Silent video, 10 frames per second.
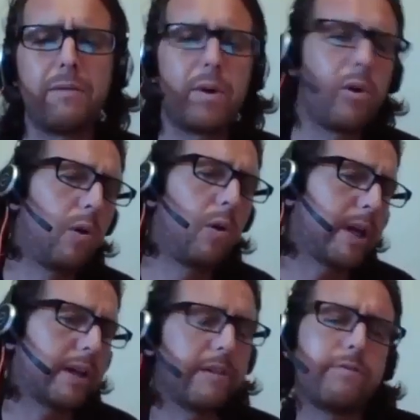We're all
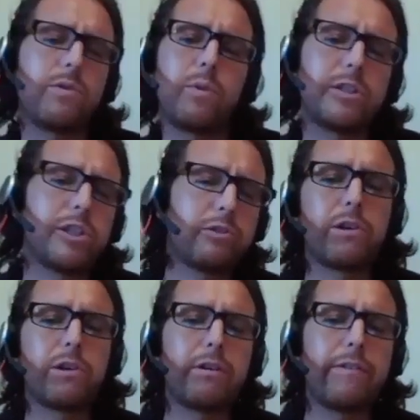awakening to one degree
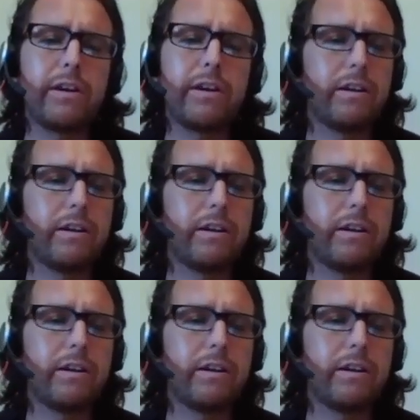or another,